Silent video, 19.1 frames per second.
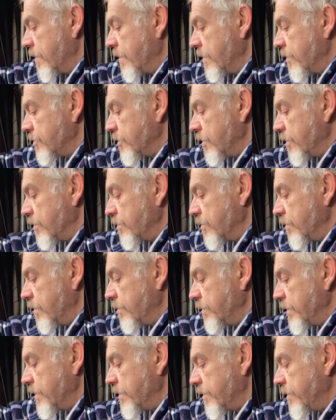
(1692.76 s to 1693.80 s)
So, I
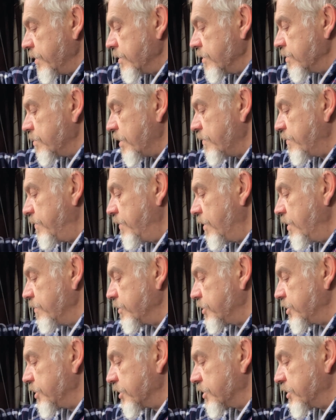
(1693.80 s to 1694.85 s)
mean, I think there's about 5 or
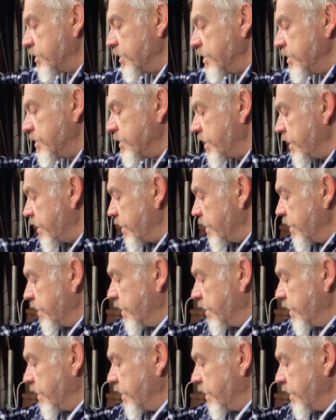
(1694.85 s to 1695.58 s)
6 seeds there.